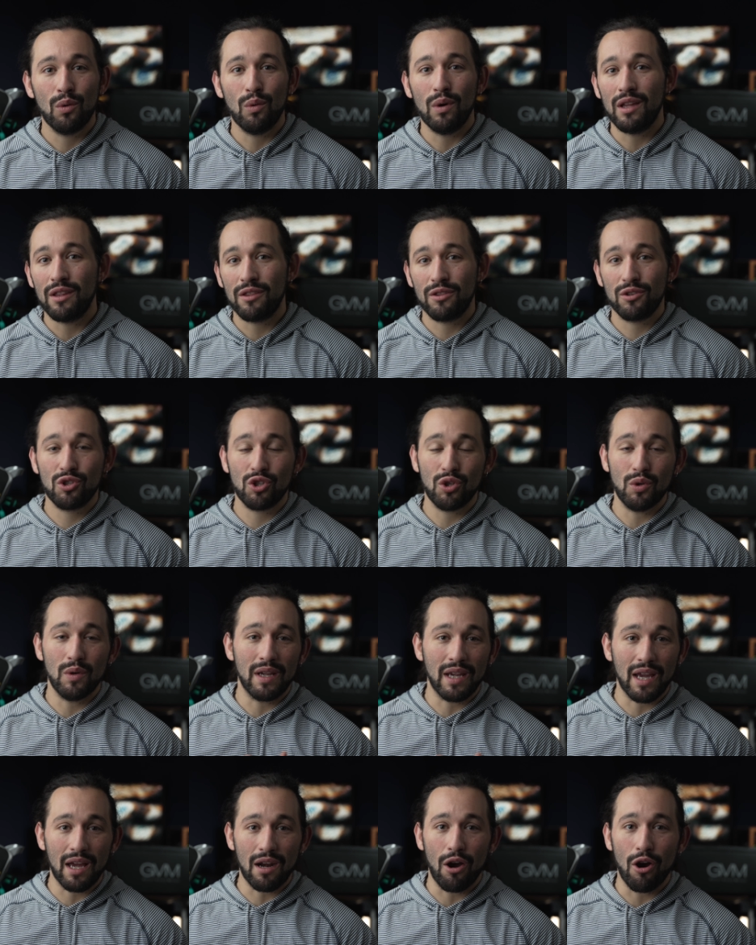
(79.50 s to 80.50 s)
with
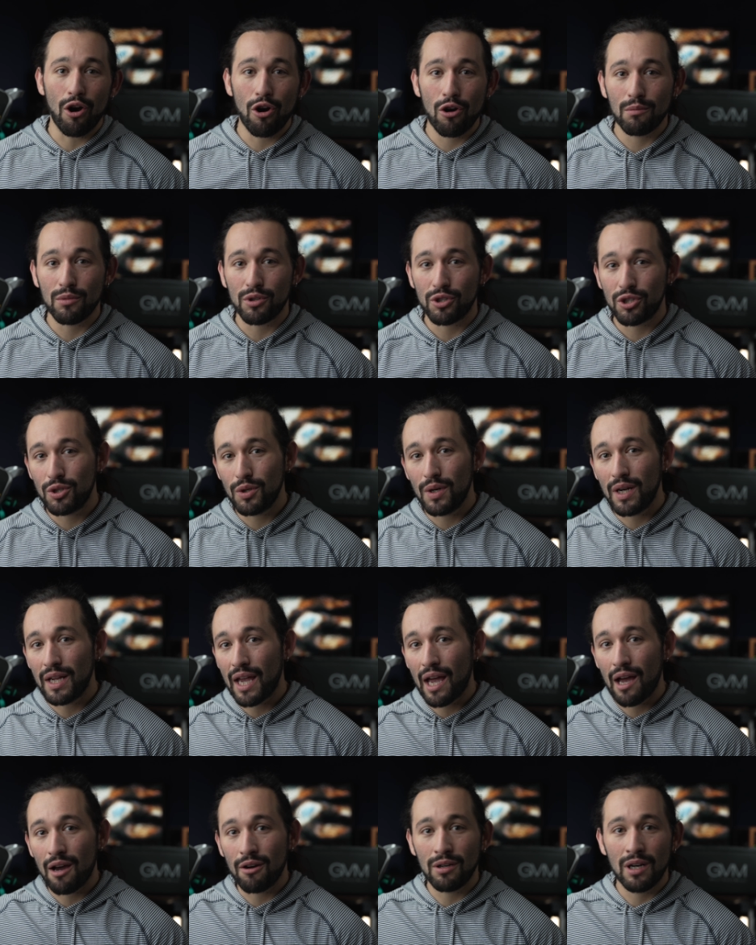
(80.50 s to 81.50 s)
shooting at home or
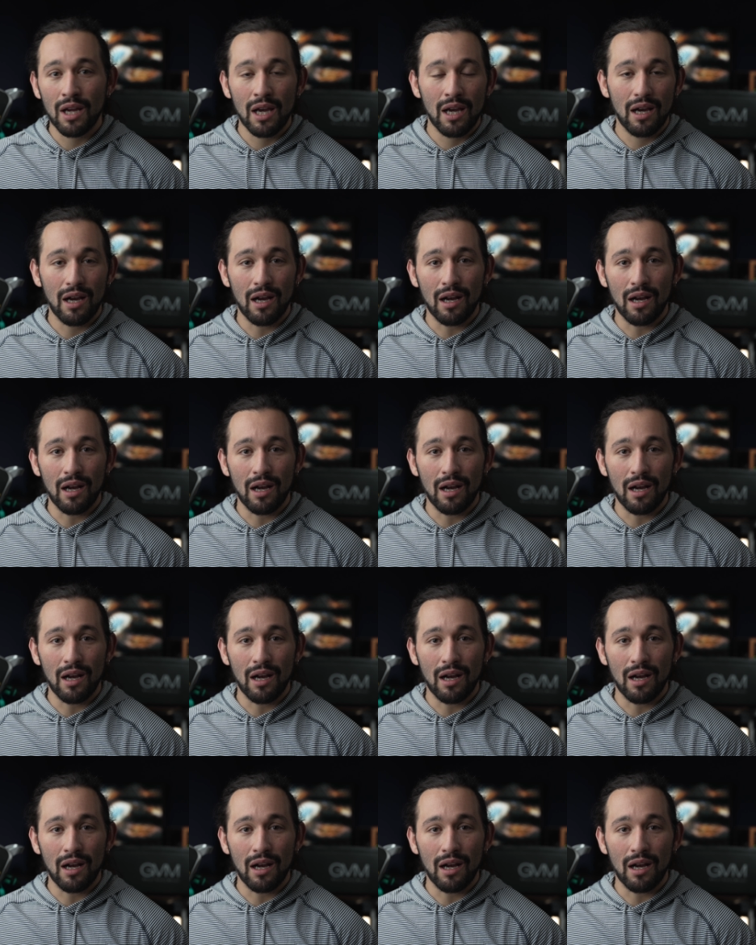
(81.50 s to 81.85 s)
shooting out,